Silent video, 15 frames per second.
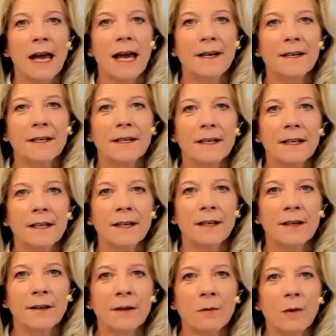and
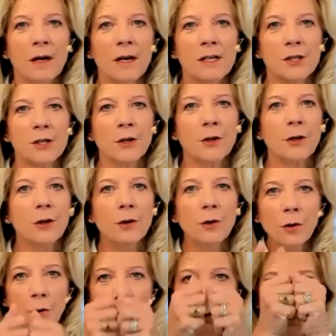here was a
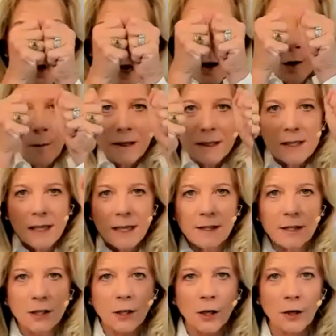new realm. It's
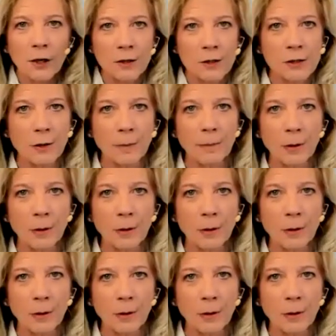like the curtains are